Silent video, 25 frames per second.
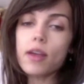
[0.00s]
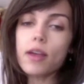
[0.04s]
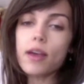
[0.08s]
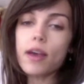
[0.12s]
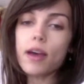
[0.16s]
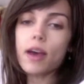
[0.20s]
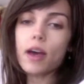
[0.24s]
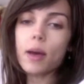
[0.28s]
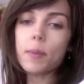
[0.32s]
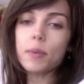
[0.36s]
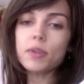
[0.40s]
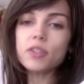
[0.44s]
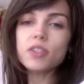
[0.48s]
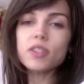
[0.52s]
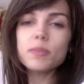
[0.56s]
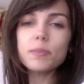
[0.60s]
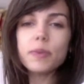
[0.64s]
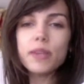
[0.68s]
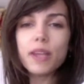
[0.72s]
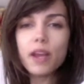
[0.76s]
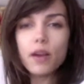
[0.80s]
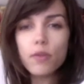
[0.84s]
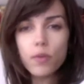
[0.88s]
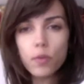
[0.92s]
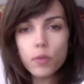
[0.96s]
And just be
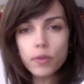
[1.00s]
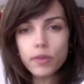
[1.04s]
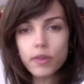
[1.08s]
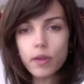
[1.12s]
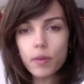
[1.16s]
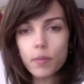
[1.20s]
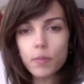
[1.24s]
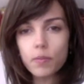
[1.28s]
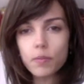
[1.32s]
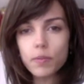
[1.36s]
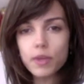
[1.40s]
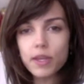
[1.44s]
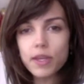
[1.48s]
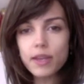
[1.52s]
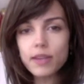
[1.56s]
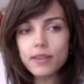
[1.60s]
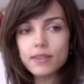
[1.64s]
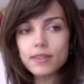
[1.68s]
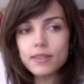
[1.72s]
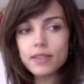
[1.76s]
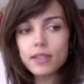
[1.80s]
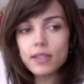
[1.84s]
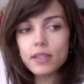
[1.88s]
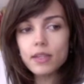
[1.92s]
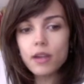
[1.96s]
careful with them because
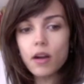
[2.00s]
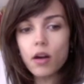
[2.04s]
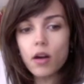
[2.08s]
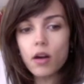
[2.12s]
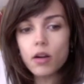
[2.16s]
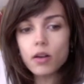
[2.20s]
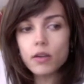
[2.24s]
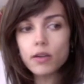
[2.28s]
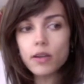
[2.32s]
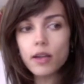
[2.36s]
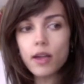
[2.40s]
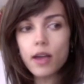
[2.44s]
they don't